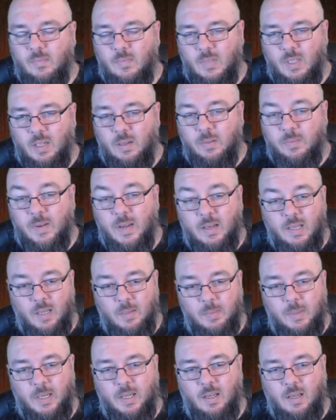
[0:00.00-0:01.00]
And I found out
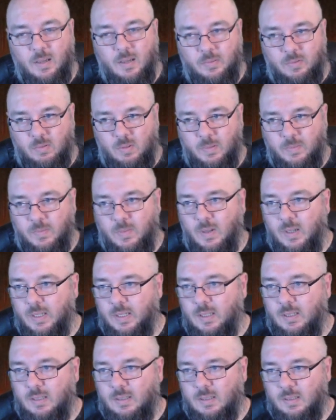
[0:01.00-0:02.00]
about it after a
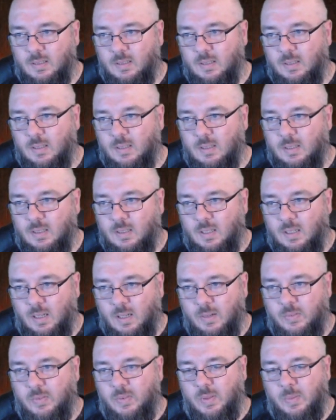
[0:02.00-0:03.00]
fight.
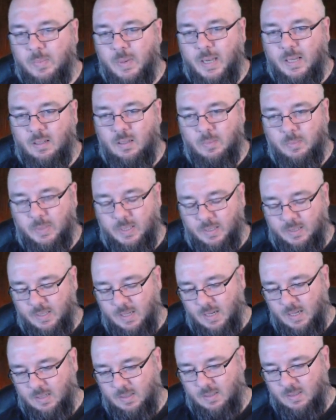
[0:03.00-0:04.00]
After the battle had been
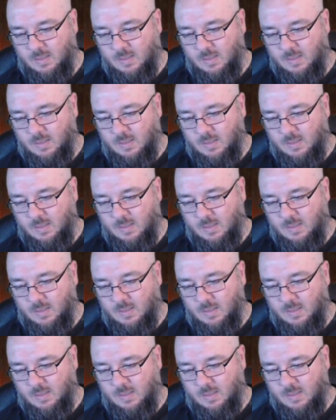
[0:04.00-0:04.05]
done.